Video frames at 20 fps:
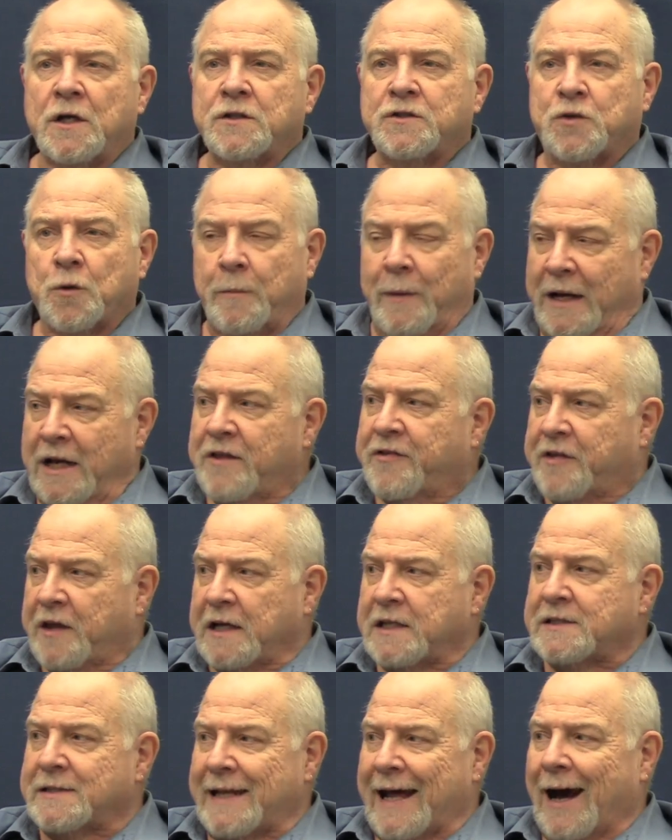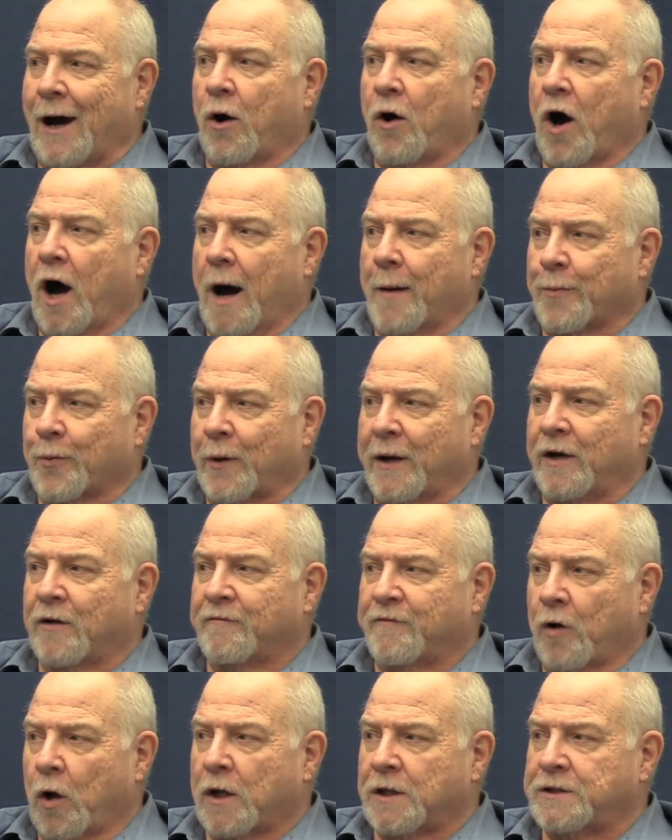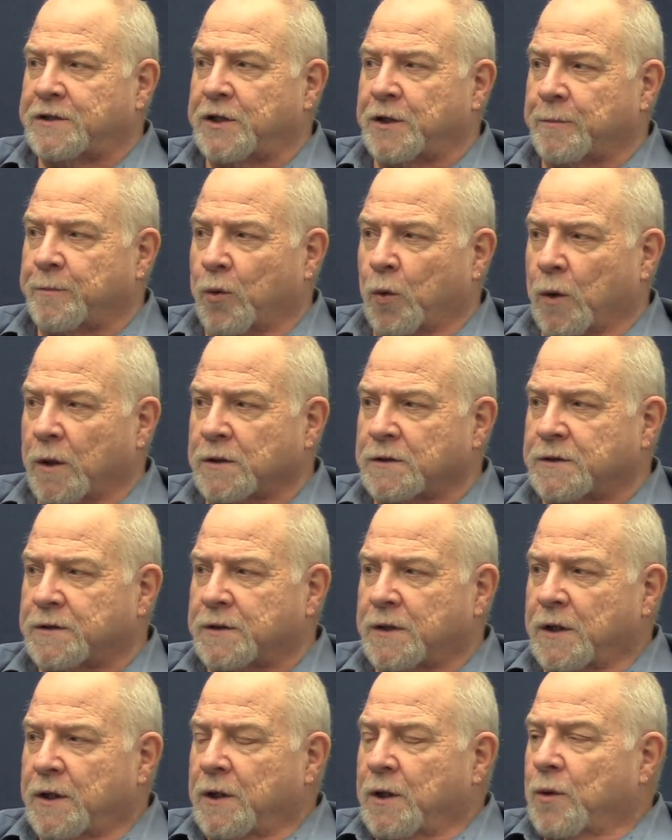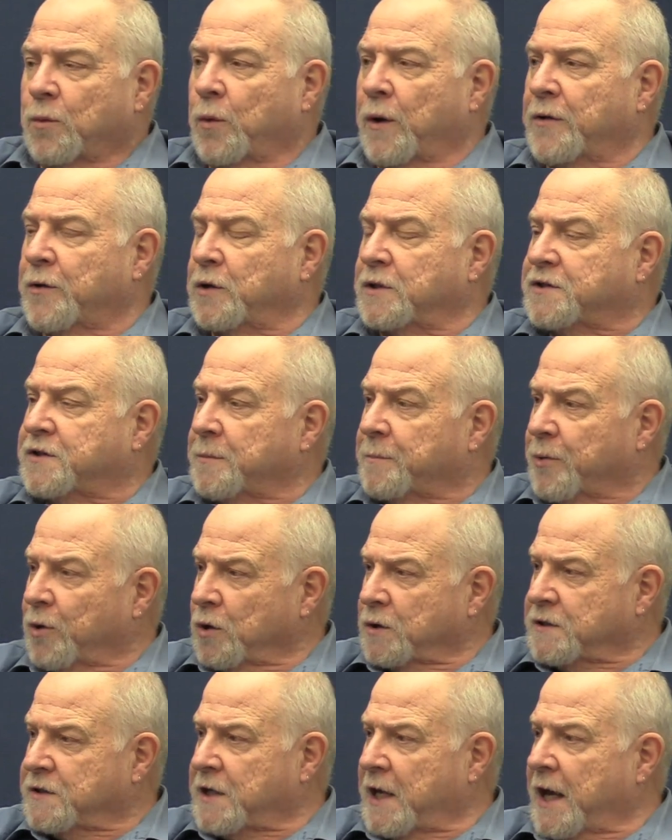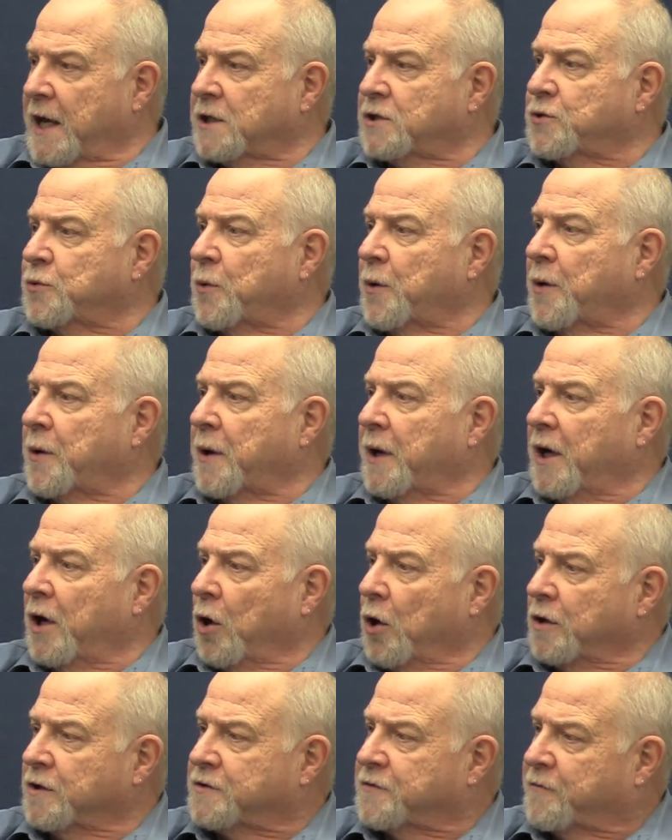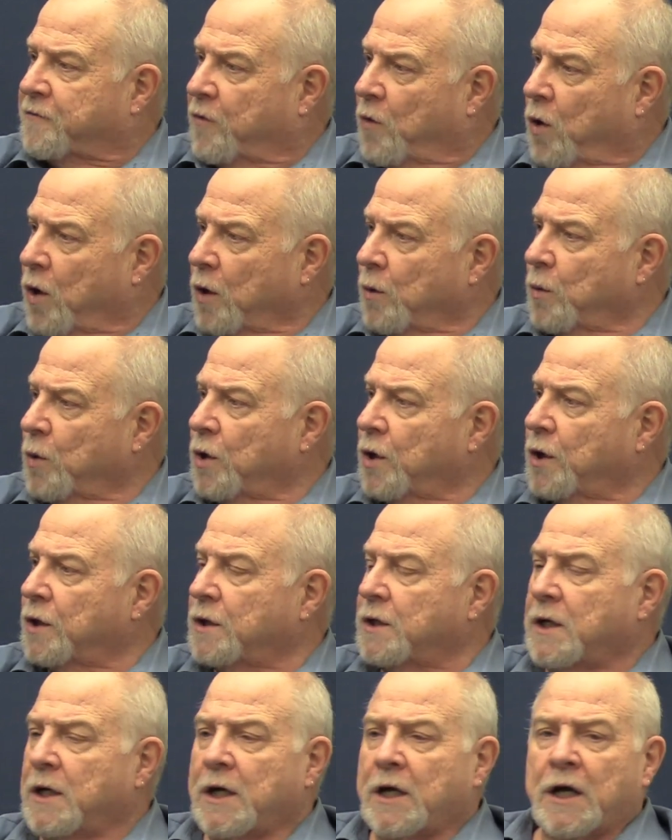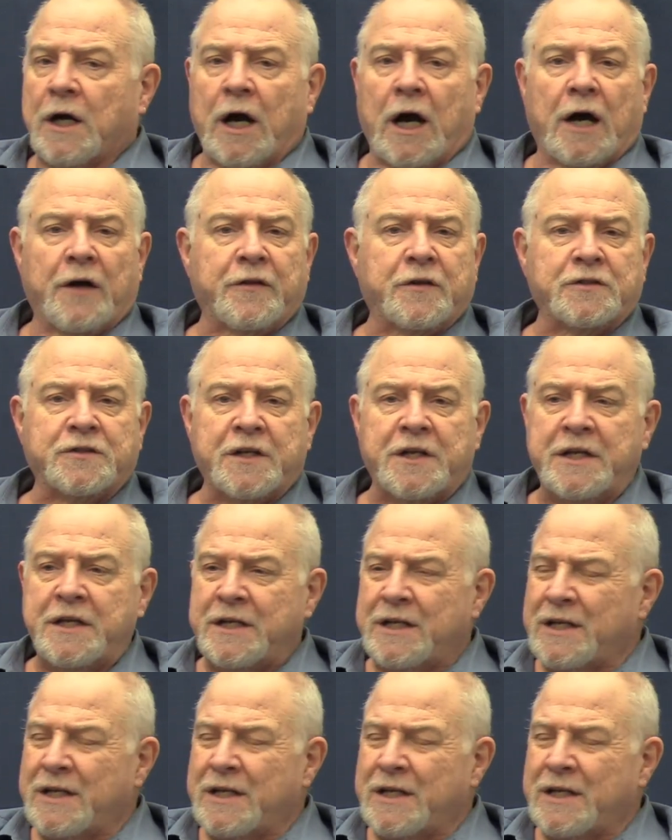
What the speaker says: So many things now operate on volunteer boards, whether it's the bird sanctuary or it's Forward. There's tons